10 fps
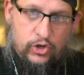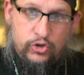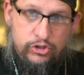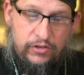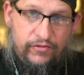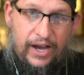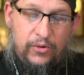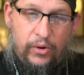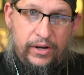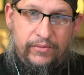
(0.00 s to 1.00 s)

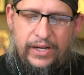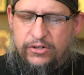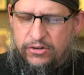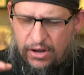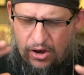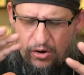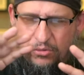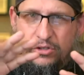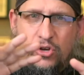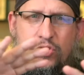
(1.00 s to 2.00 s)
crucified one, right?
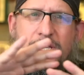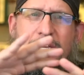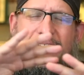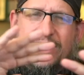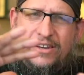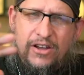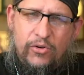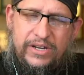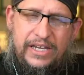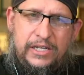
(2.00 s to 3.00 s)
No unity,
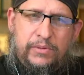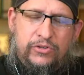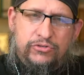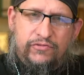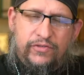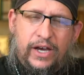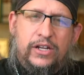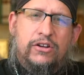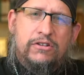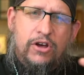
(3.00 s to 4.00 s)
no need to be crucified.
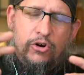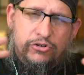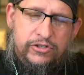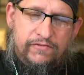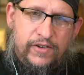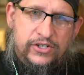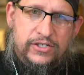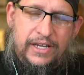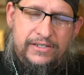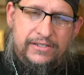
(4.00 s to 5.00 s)
No
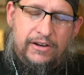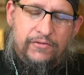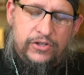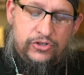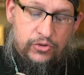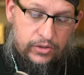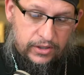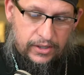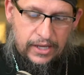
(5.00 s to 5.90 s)
crucifixion necessary for this unity.